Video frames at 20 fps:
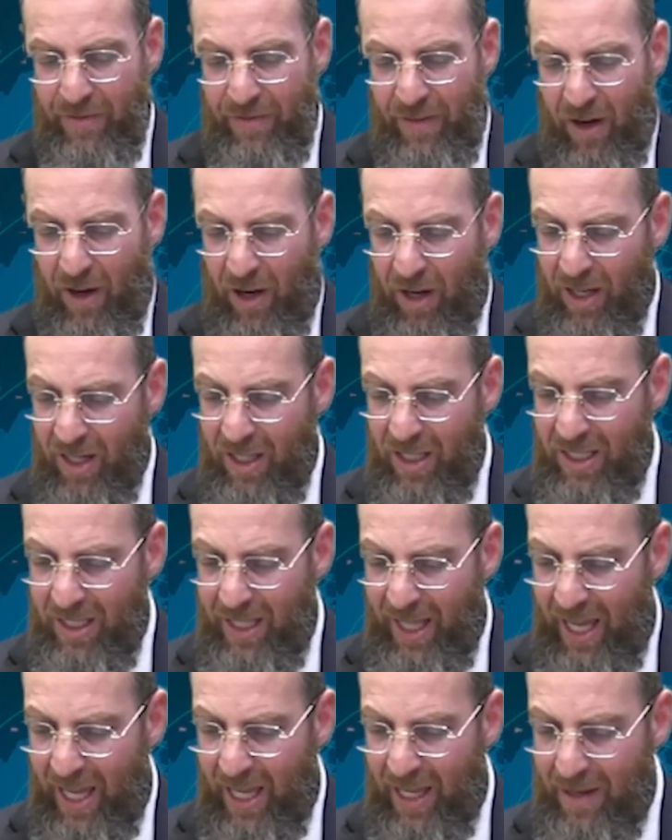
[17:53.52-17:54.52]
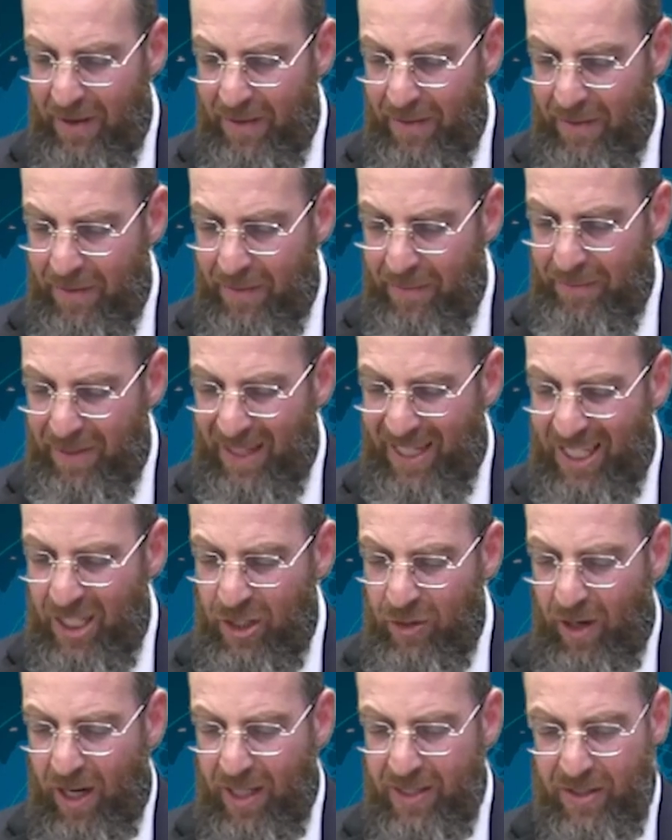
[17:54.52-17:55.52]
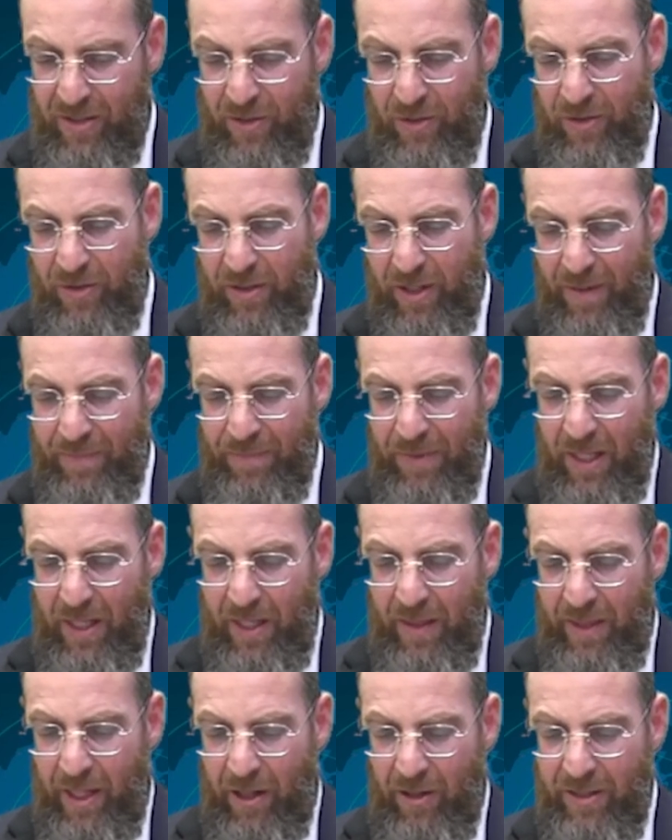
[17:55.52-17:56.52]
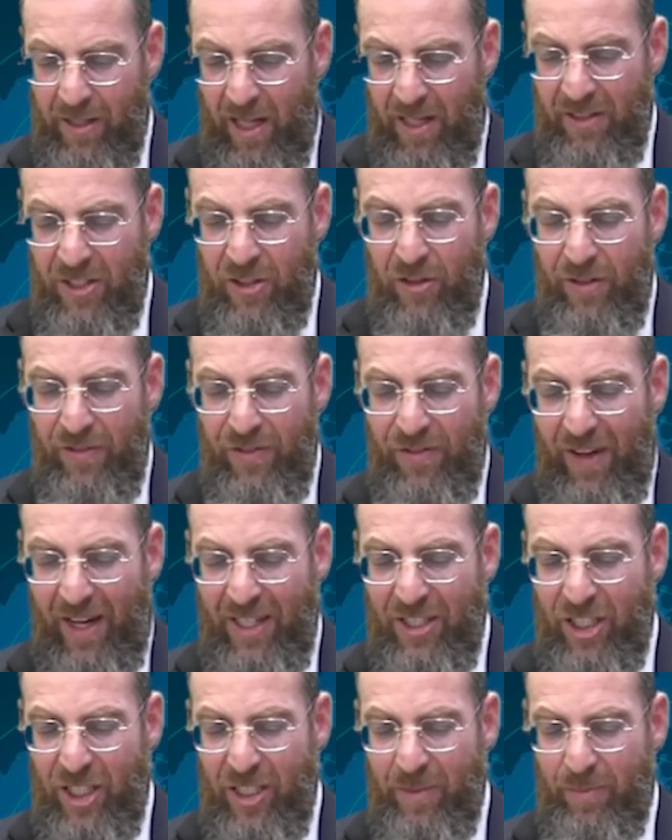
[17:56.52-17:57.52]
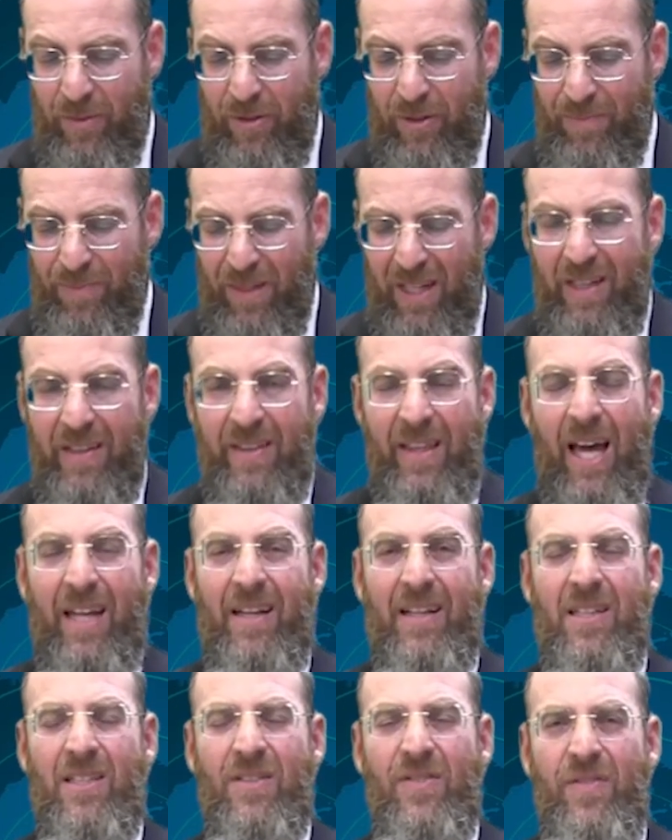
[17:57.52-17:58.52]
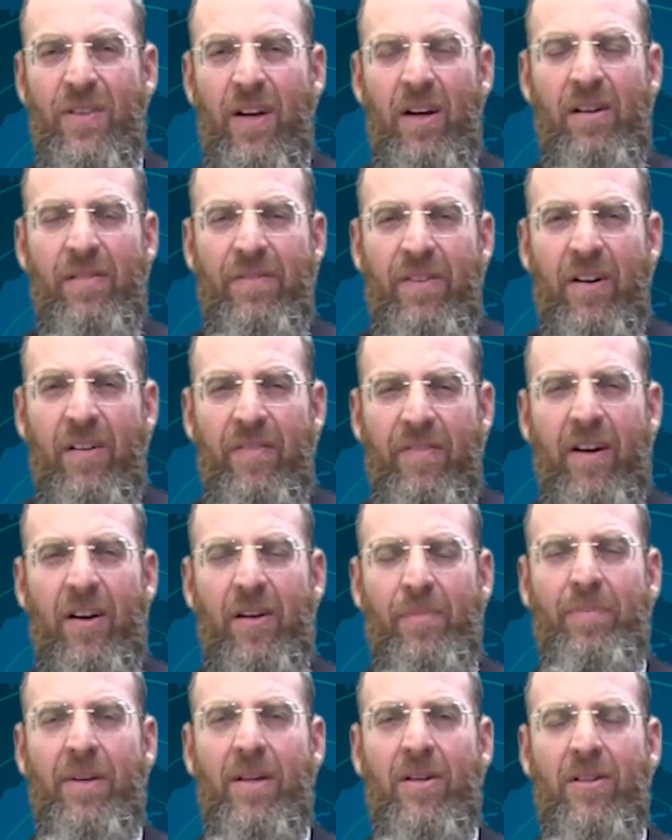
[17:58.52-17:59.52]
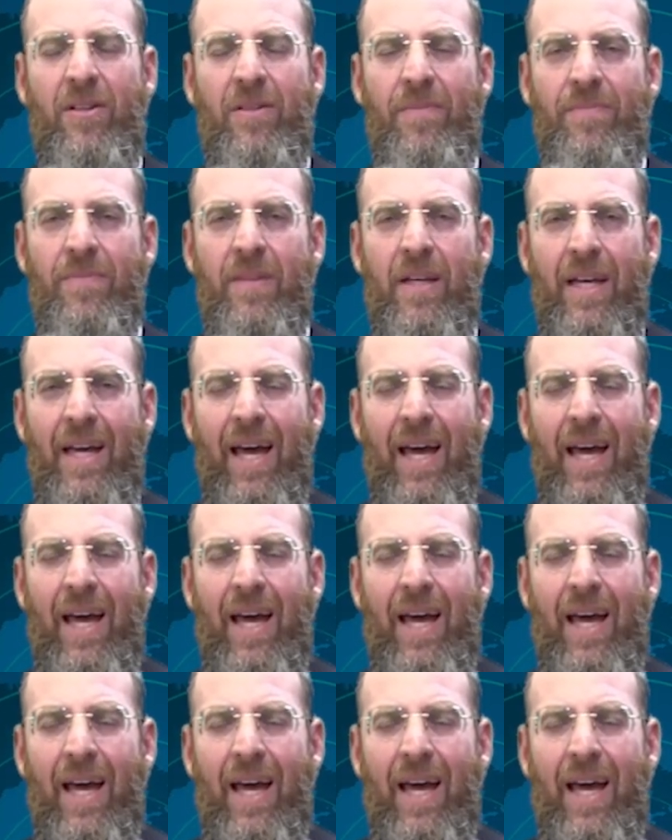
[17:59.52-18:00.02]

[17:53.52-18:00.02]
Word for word: va'achli le b'kinuach su'uda. There's a certain vegetable that is very, very, very bitter,